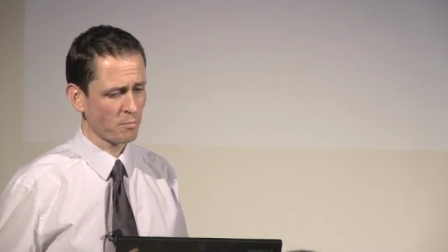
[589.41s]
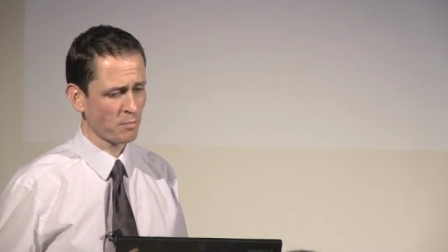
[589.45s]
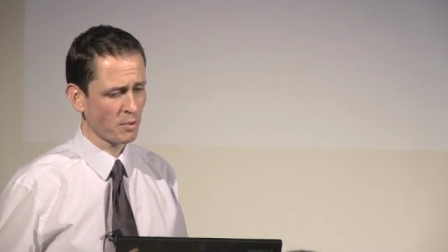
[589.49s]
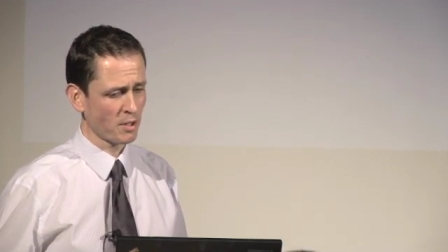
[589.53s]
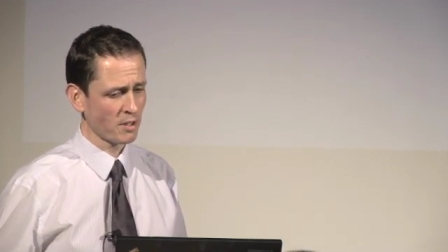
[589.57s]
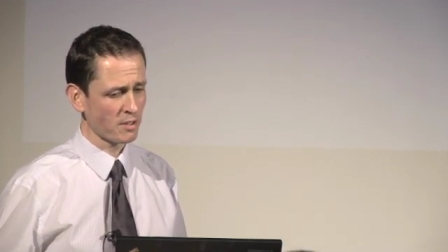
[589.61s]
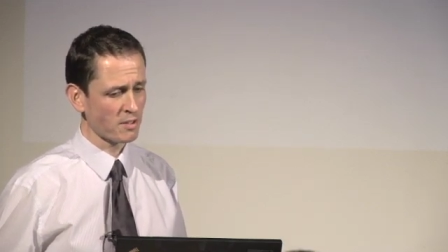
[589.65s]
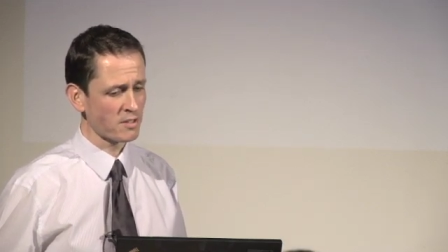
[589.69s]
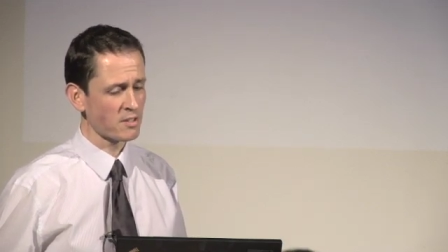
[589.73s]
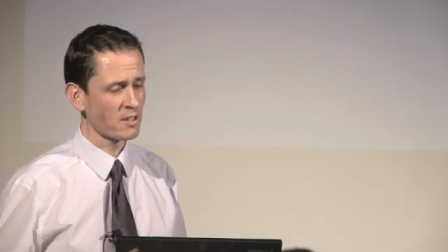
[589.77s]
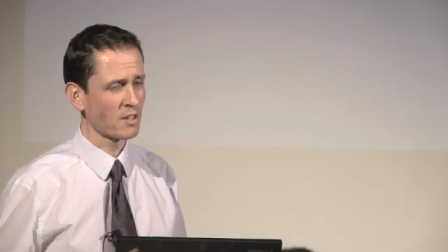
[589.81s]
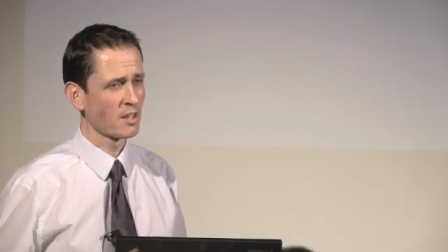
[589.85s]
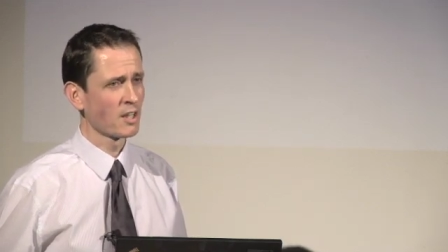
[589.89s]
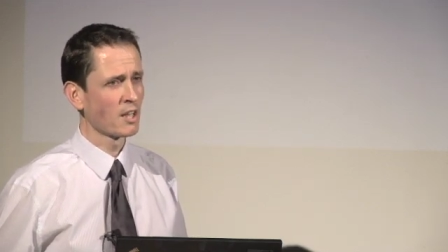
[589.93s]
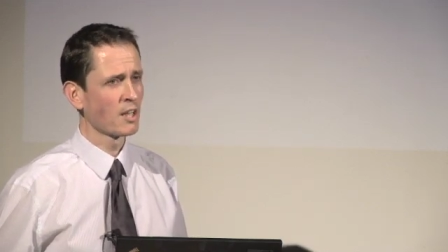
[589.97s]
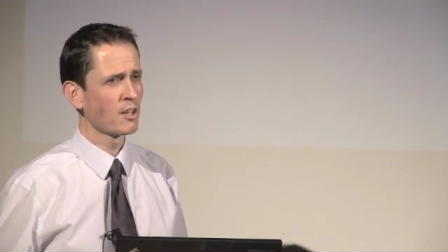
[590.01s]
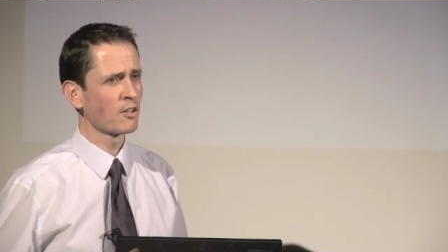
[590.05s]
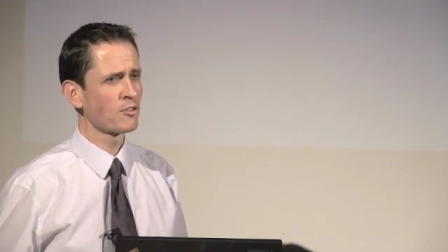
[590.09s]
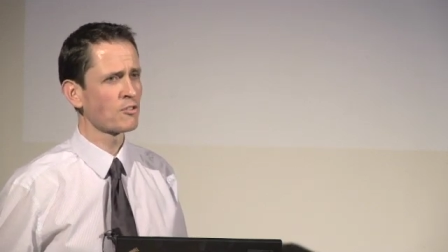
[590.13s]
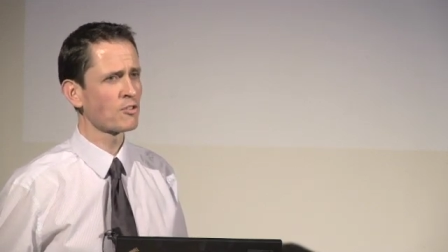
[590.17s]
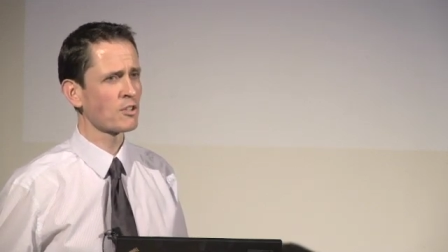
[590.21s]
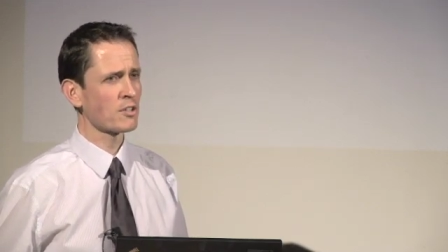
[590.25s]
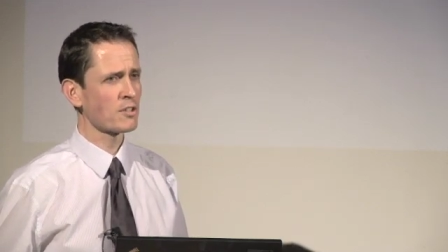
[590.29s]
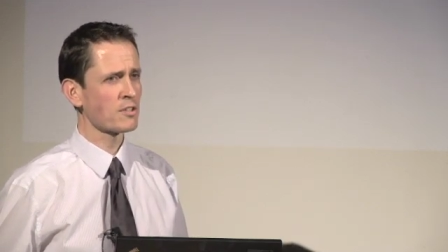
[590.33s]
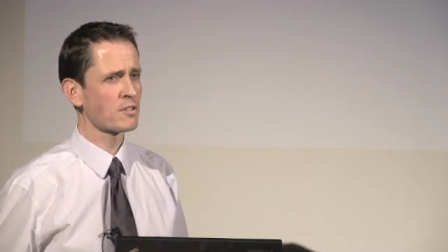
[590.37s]
but
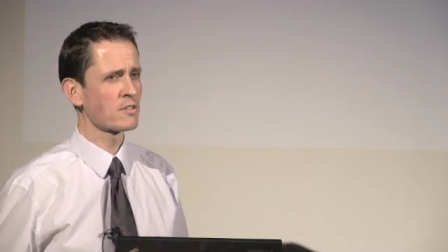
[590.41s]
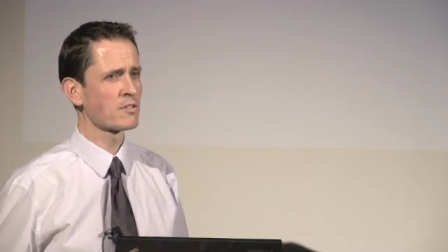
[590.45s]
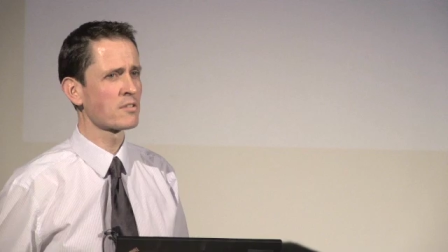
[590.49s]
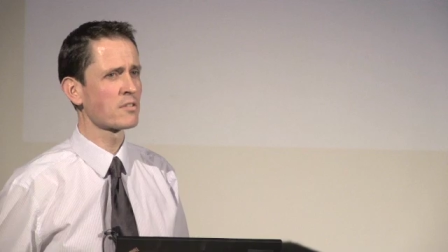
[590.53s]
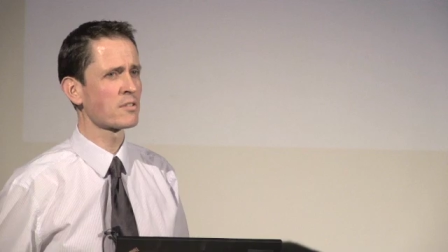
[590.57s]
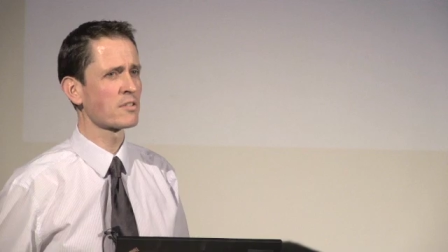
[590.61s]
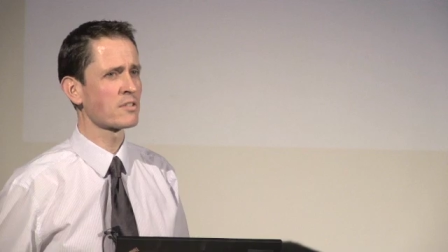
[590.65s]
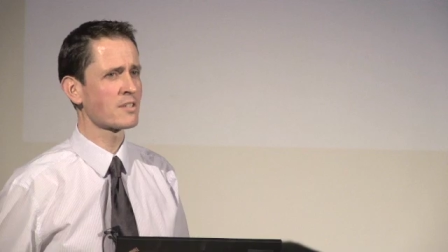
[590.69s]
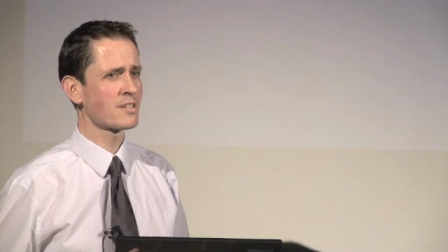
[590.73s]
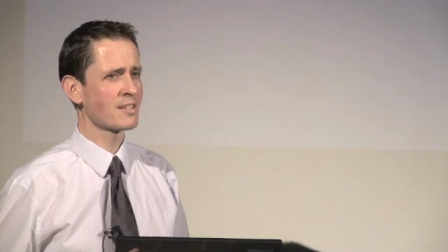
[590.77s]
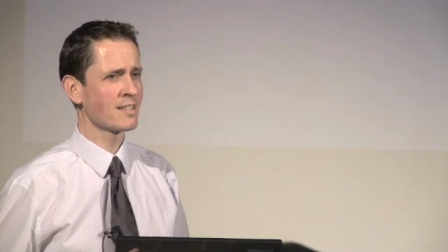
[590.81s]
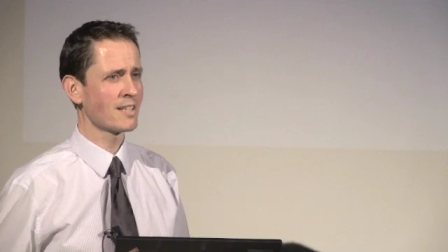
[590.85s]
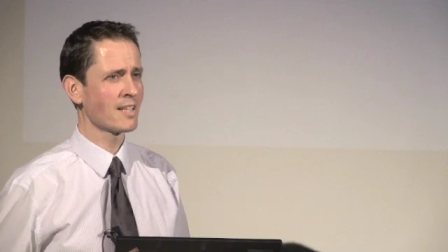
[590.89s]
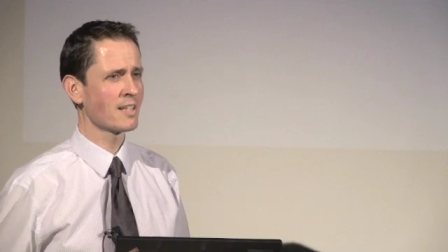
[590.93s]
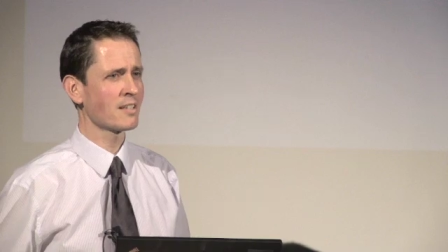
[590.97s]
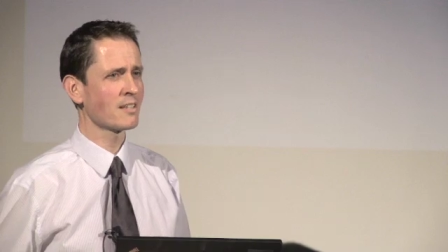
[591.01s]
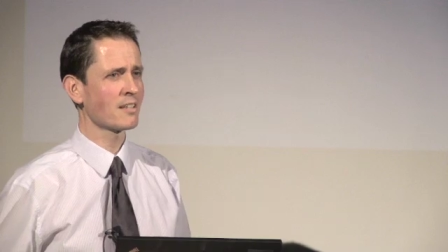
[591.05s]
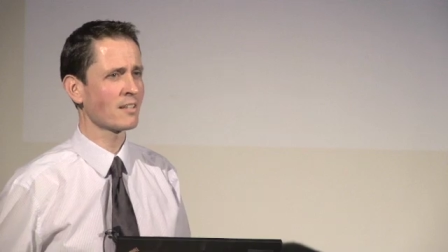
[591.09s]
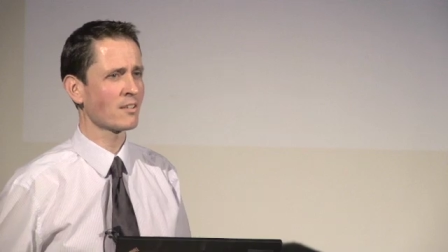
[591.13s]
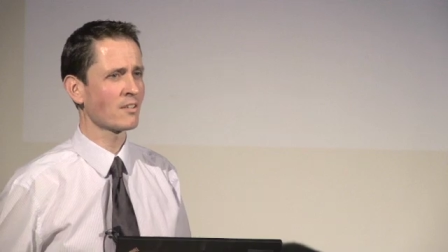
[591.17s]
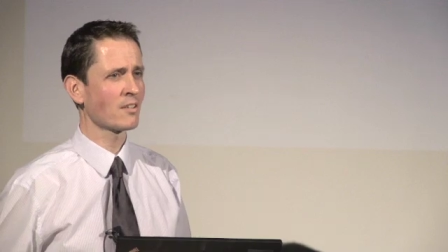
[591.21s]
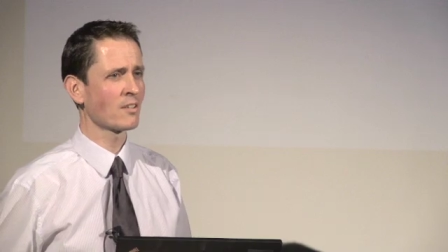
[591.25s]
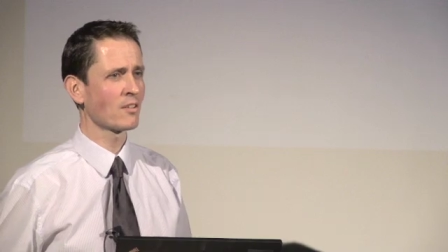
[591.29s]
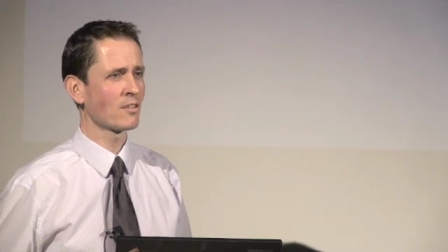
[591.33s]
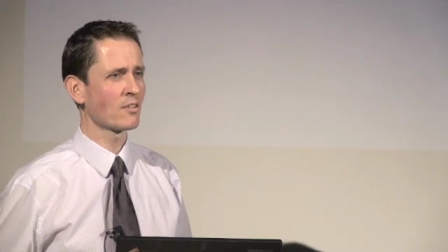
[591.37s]
just
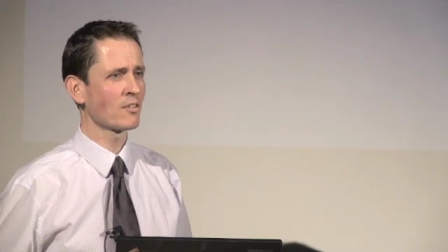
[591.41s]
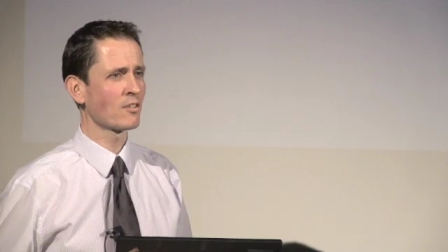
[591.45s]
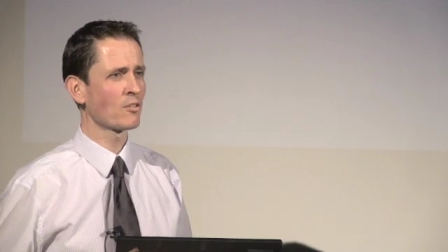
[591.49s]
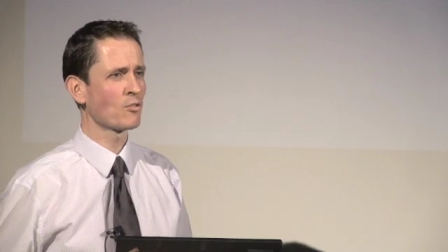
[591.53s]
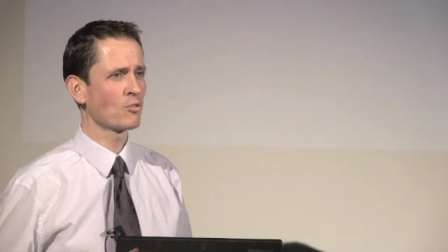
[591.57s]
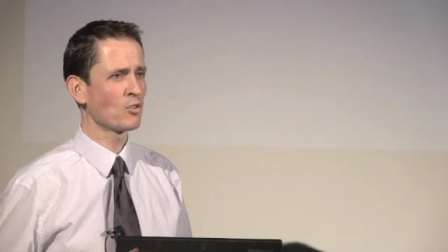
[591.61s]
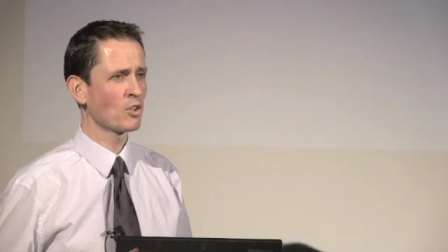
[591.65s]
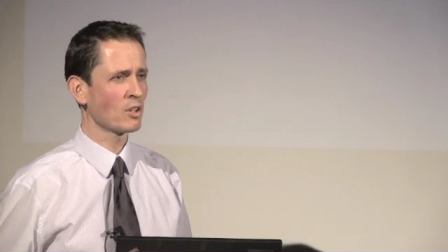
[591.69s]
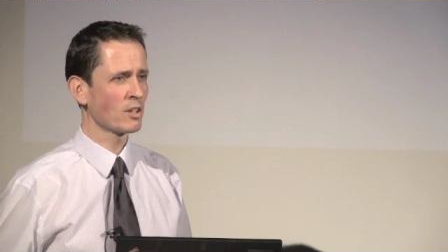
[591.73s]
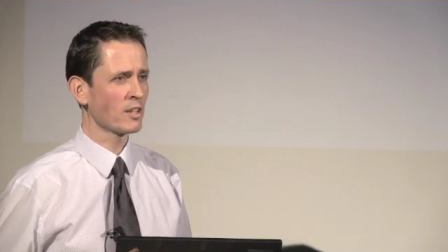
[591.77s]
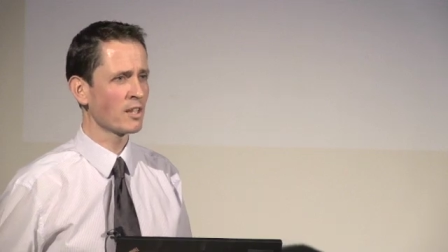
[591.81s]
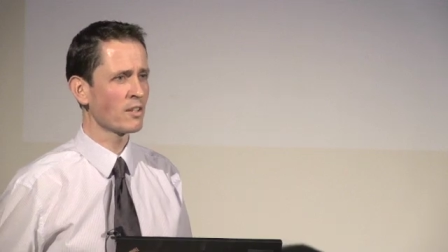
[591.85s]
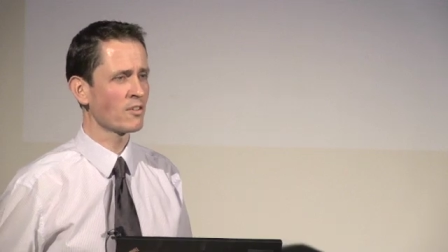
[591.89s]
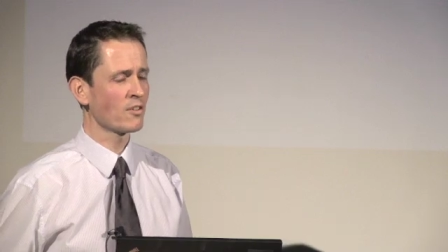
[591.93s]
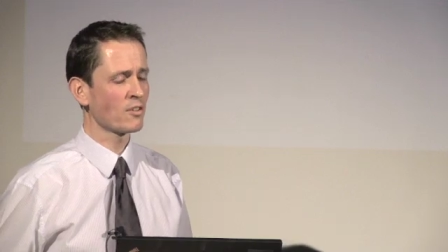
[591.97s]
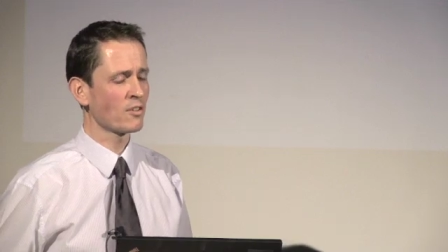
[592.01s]
stating that really